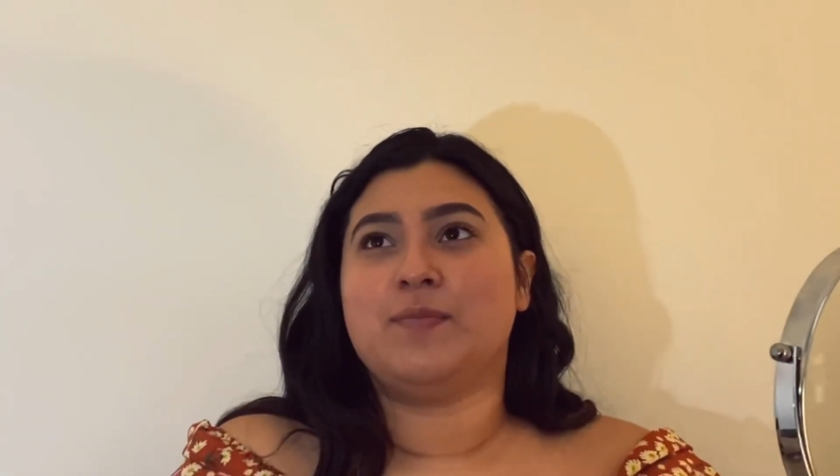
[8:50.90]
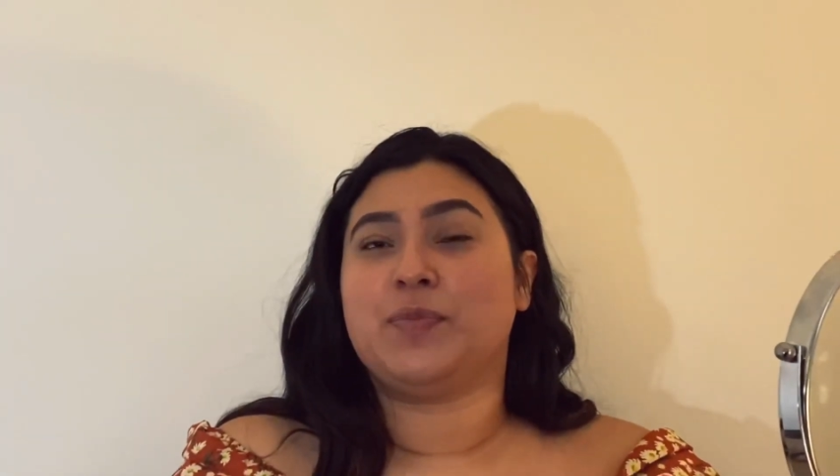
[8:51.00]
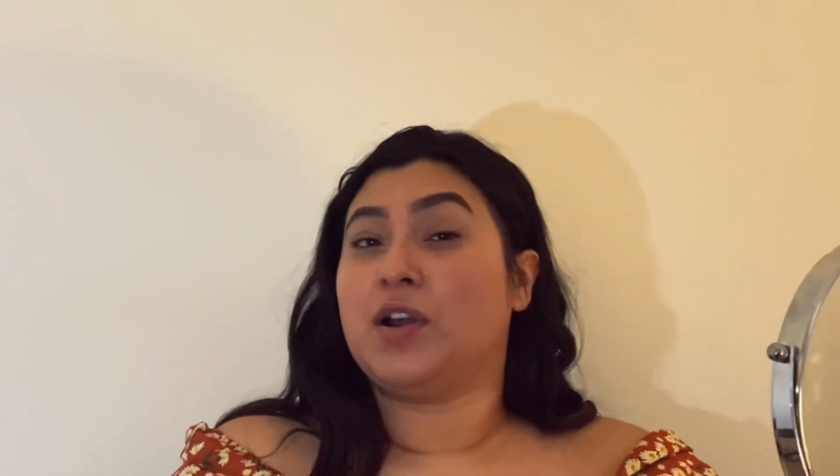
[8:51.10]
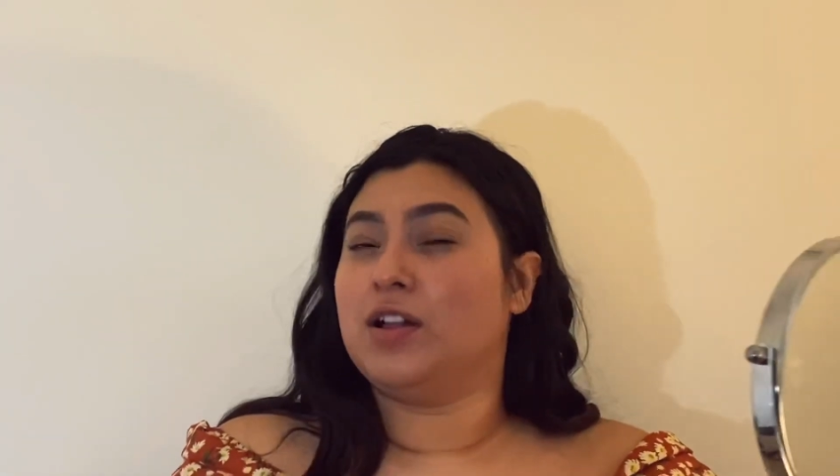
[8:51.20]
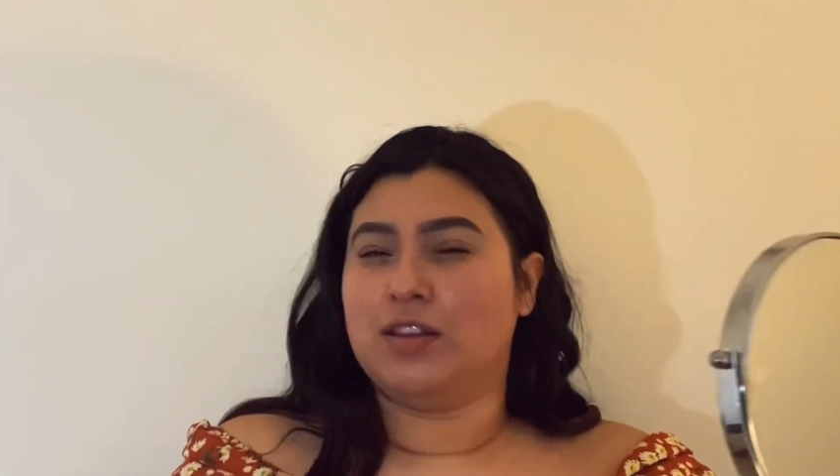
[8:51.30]

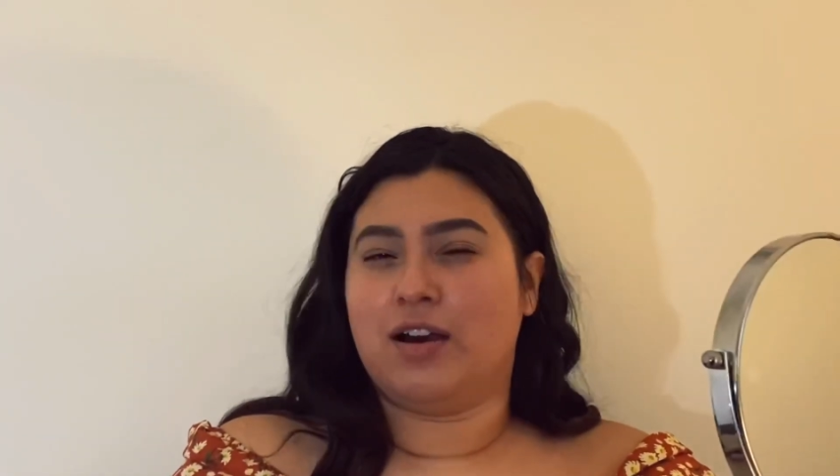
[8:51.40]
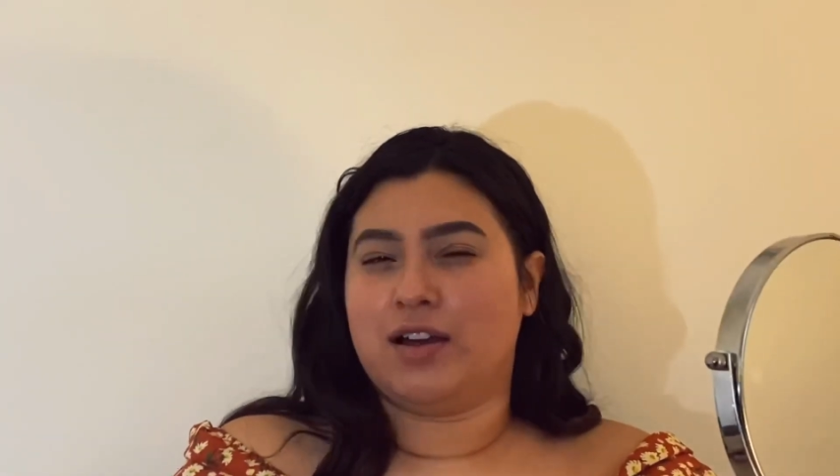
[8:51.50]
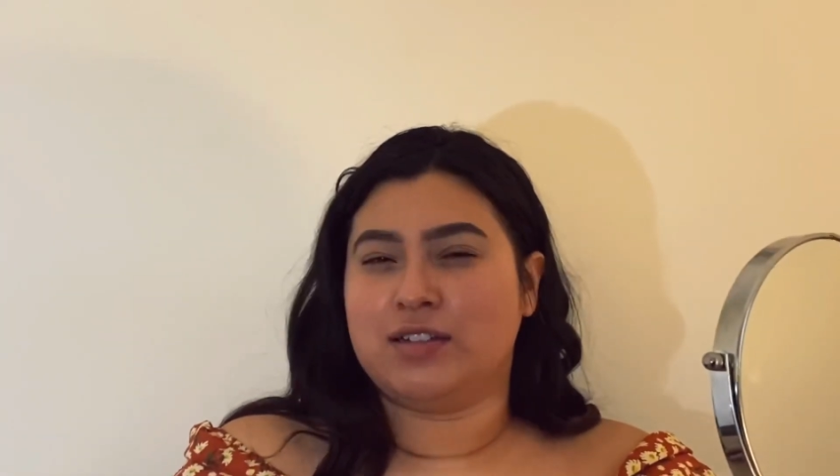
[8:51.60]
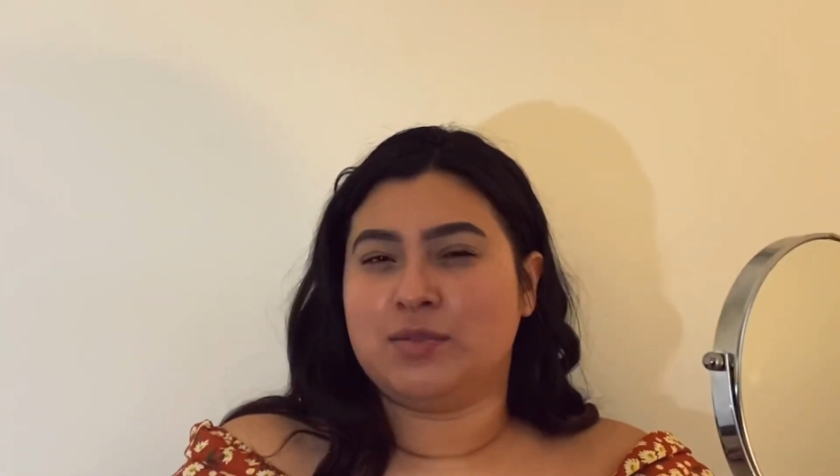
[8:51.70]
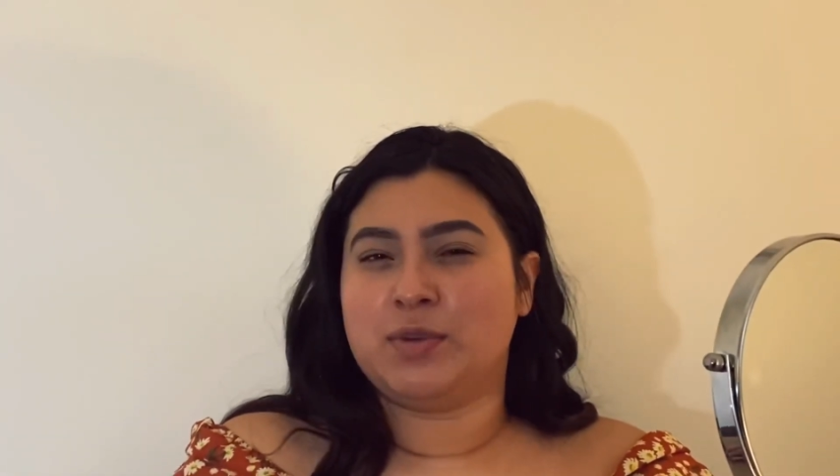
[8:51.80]
a
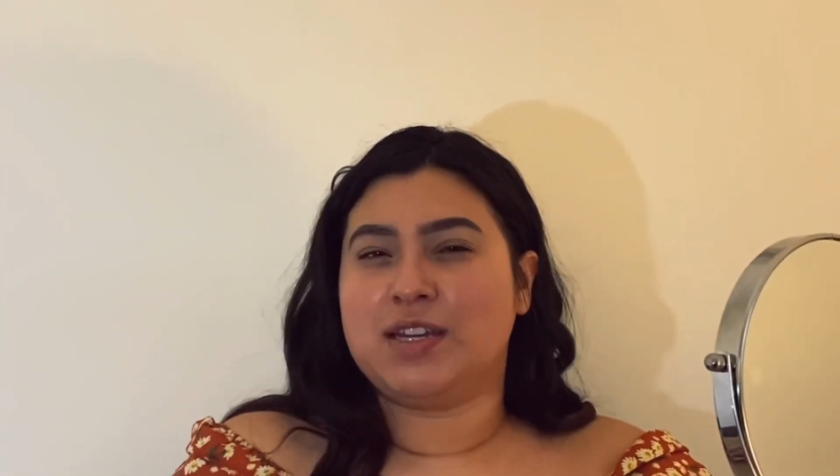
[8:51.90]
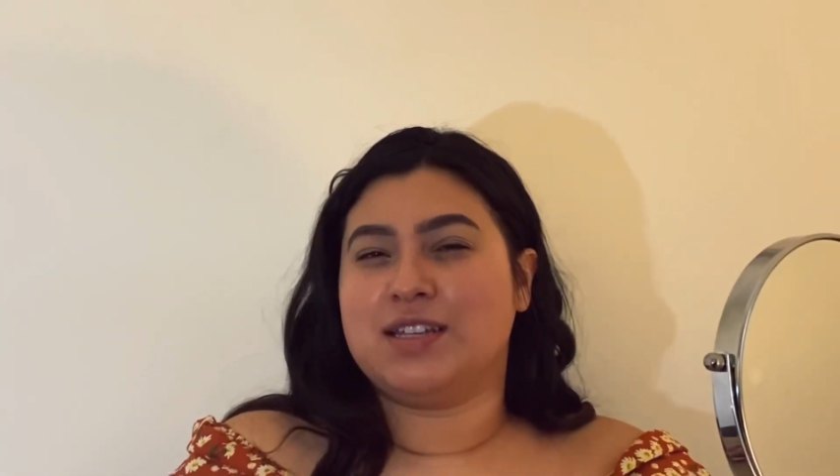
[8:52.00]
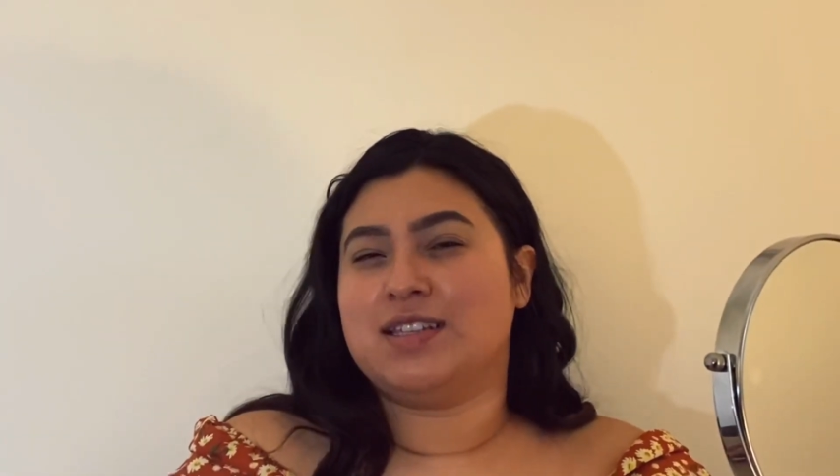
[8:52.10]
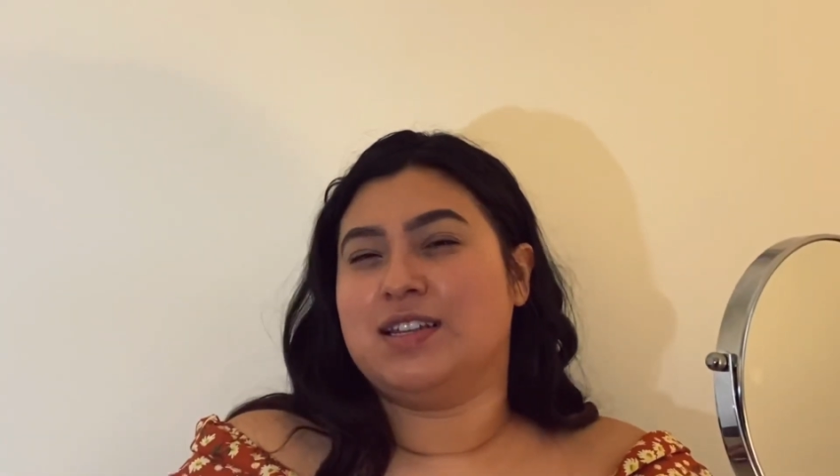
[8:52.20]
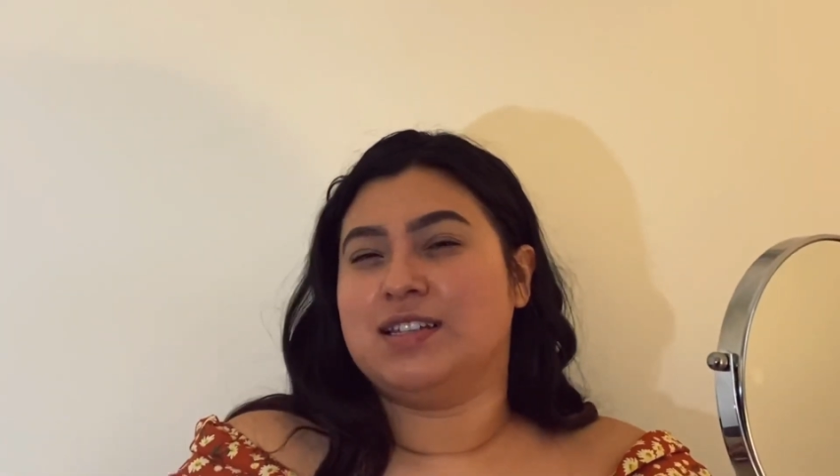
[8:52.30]
lot
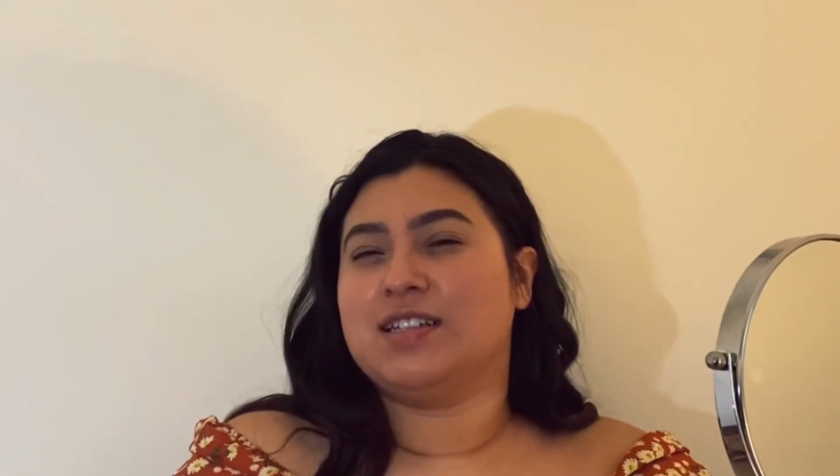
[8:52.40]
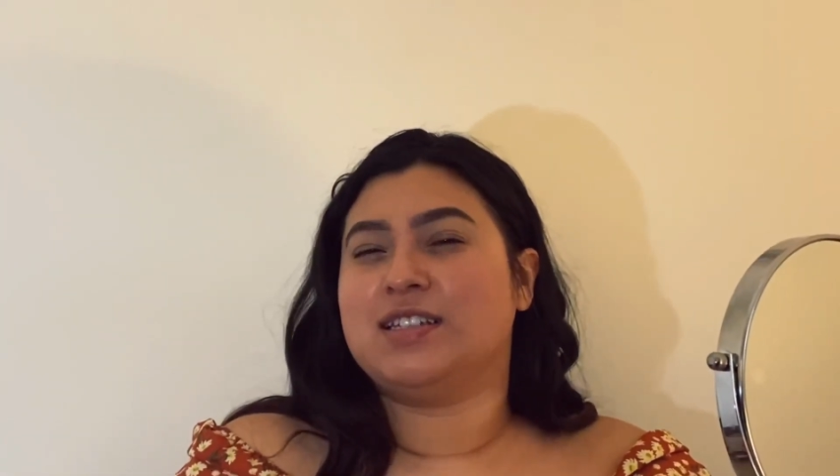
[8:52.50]
because it is a